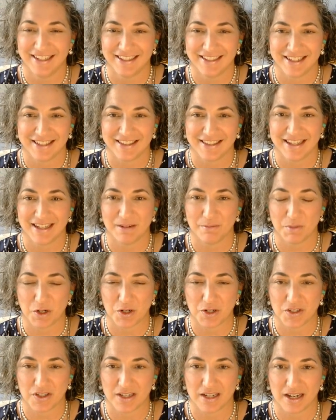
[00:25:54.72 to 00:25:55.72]
to see in
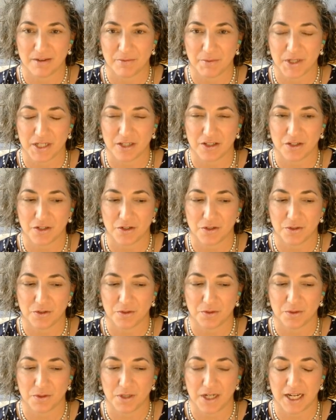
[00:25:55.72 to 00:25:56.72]
person. I went
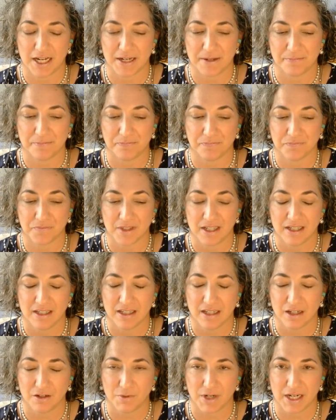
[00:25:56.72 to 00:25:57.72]
to
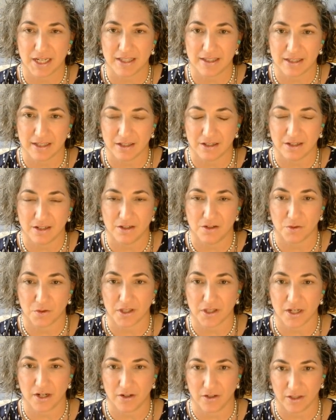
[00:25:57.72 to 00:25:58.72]
a race in
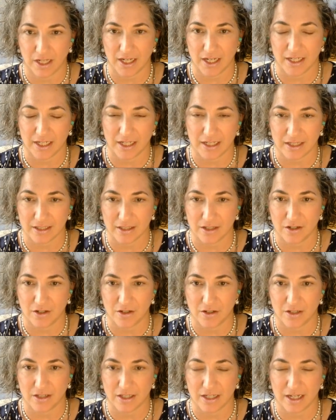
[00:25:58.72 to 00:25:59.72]
North Carolina
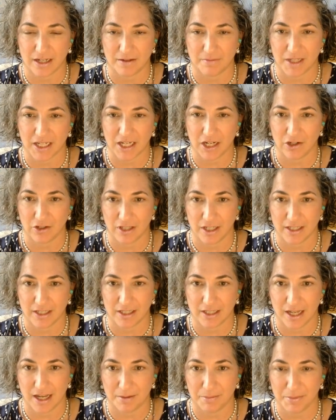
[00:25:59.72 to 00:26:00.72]
called the Carolina
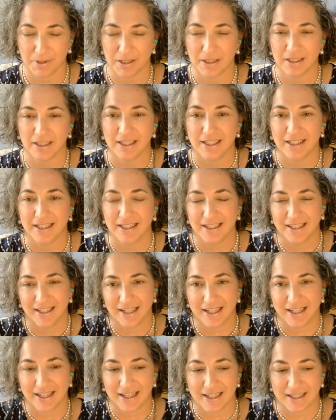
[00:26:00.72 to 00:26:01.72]
Cup,
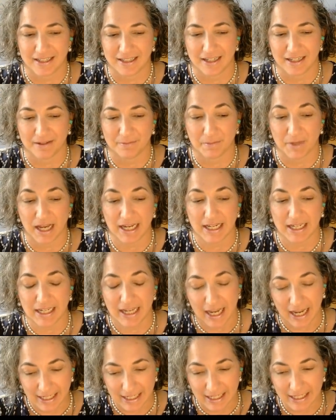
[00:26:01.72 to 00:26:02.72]
and I
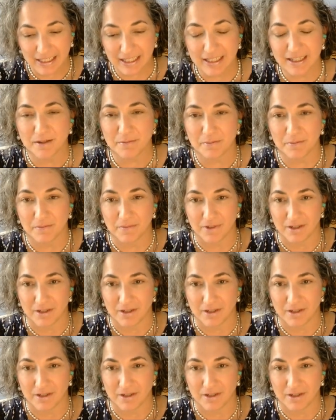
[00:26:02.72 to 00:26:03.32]
ended up